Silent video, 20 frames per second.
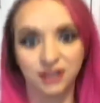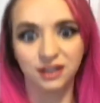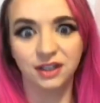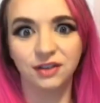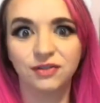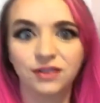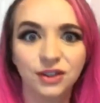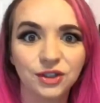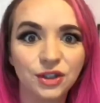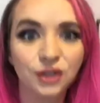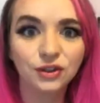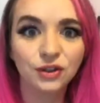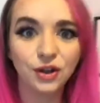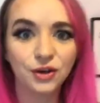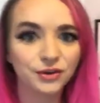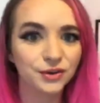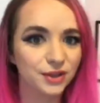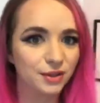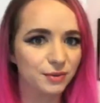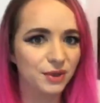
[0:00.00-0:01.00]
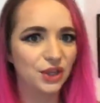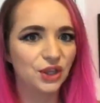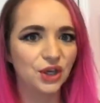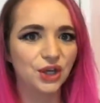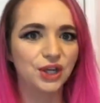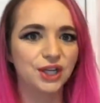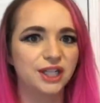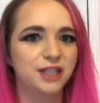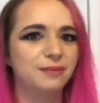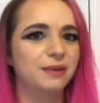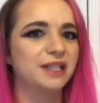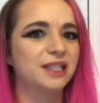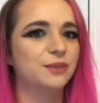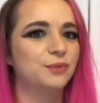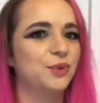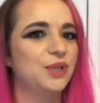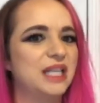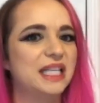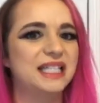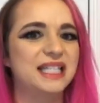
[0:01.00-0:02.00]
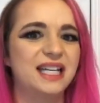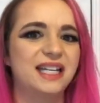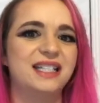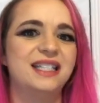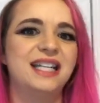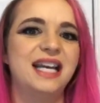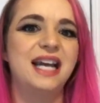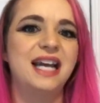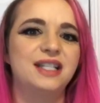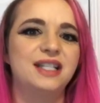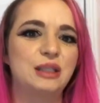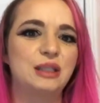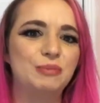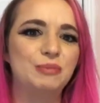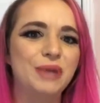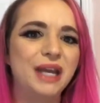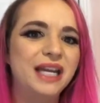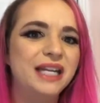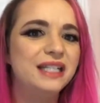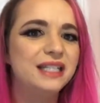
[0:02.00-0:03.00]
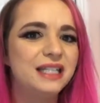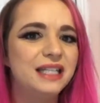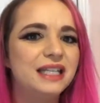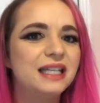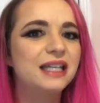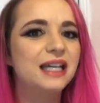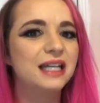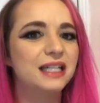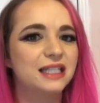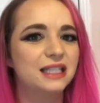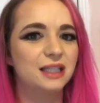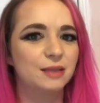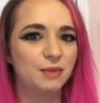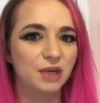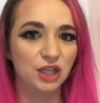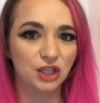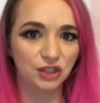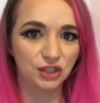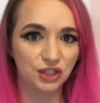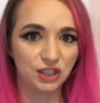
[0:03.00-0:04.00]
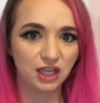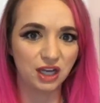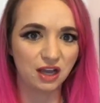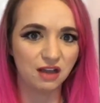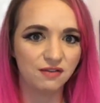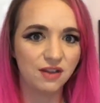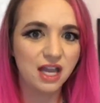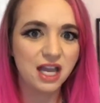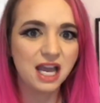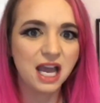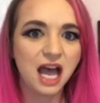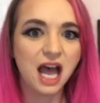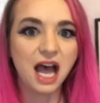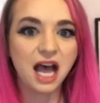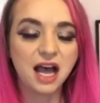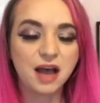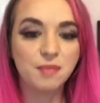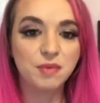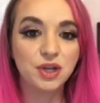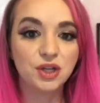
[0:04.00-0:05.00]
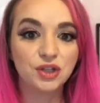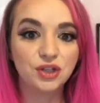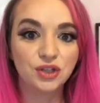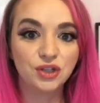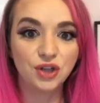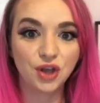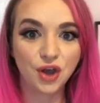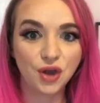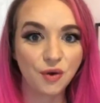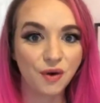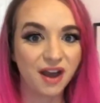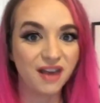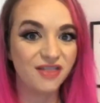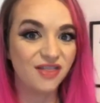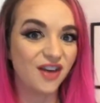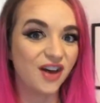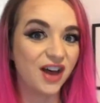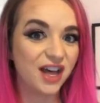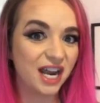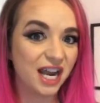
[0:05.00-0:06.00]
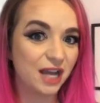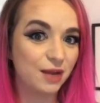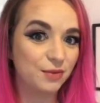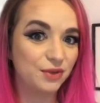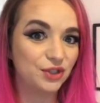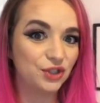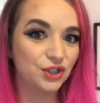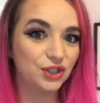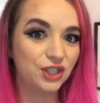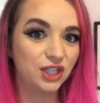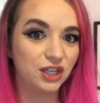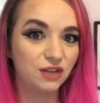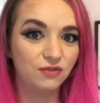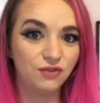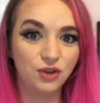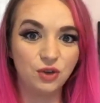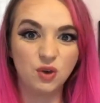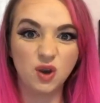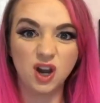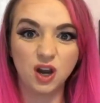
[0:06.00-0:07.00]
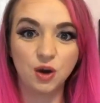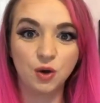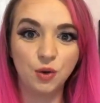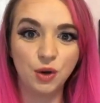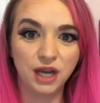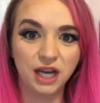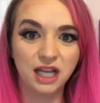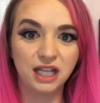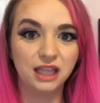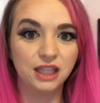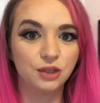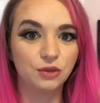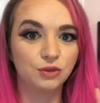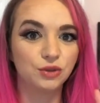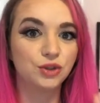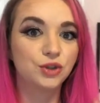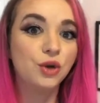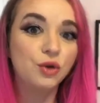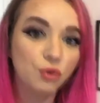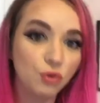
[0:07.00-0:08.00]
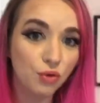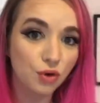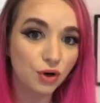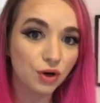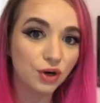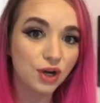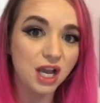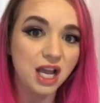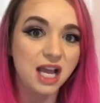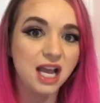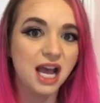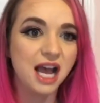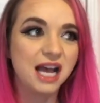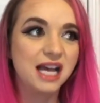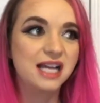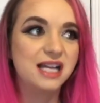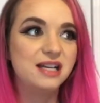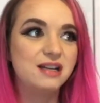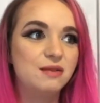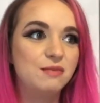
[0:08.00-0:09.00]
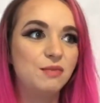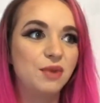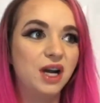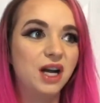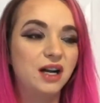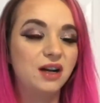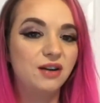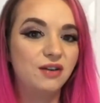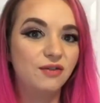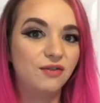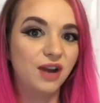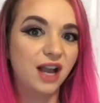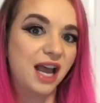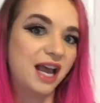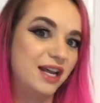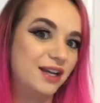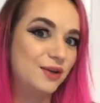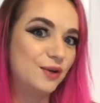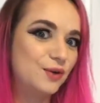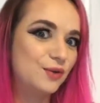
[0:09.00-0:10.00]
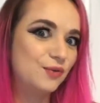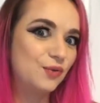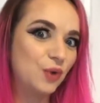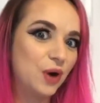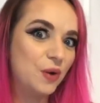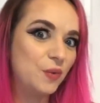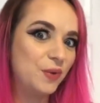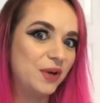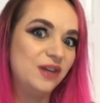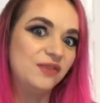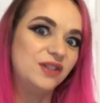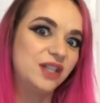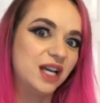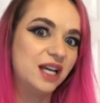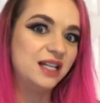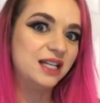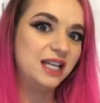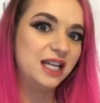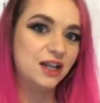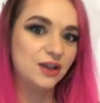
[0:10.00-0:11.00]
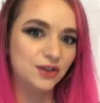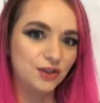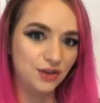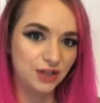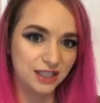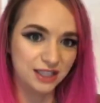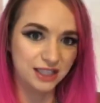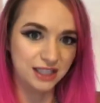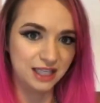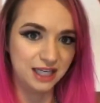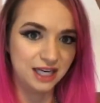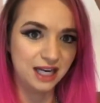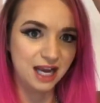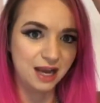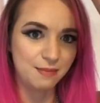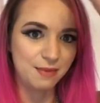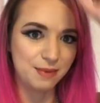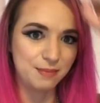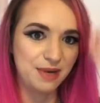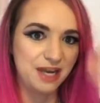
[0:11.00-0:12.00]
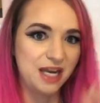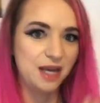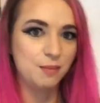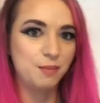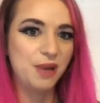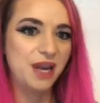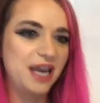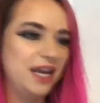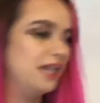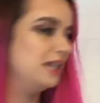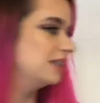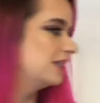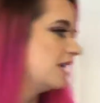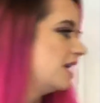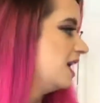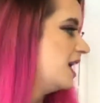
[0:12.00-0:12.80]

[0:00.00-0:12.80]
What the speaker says: It definitely took longer than we thought, especially when we decided to add some painting and some other stuff. So I thought I would just give you a quick little tour of kind of what we've done here. You can see, got my pink paint.